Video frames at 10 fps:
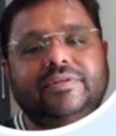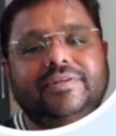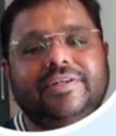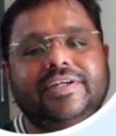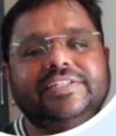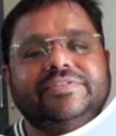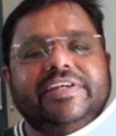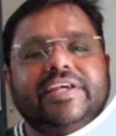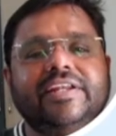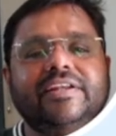As
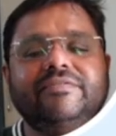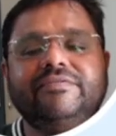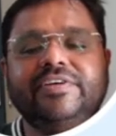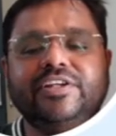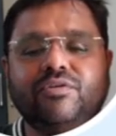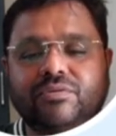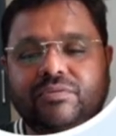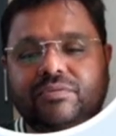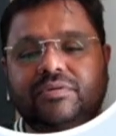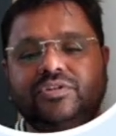we know
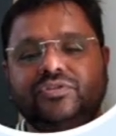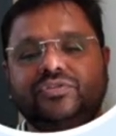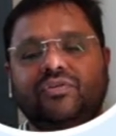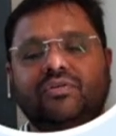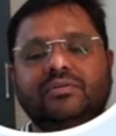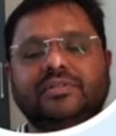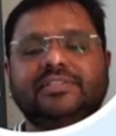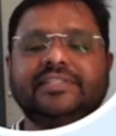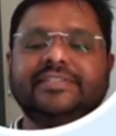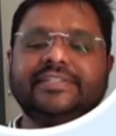to solve
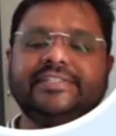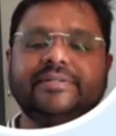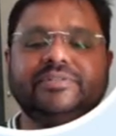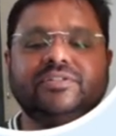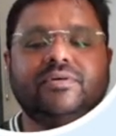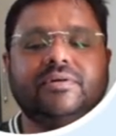such systems or